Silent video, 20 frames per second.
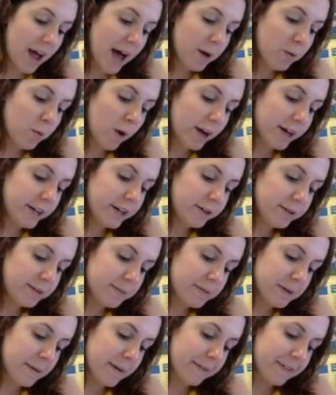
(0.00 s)
I want to know
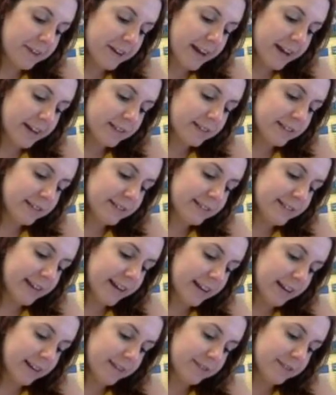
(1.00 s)
something about the next
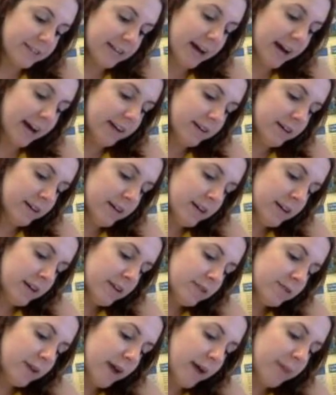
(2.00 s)
consecutive side.
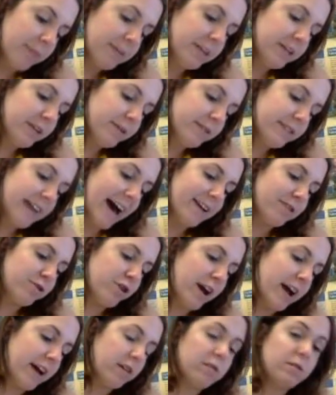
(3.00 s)
So I'm going to use that
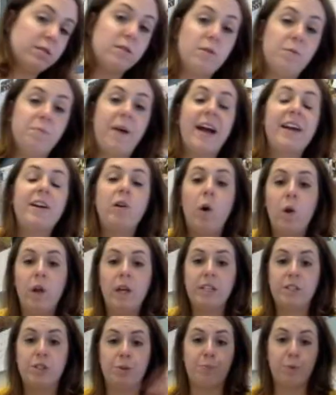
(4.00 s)
triangle. So my goal
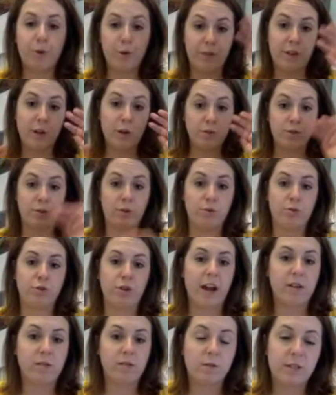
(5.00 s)
is to prove those two
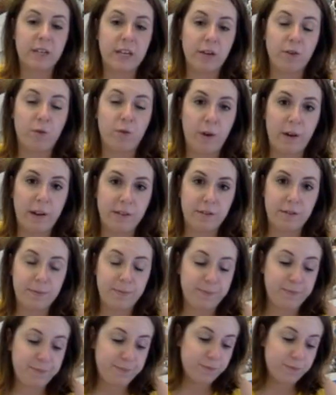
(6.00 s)
triangles congruent.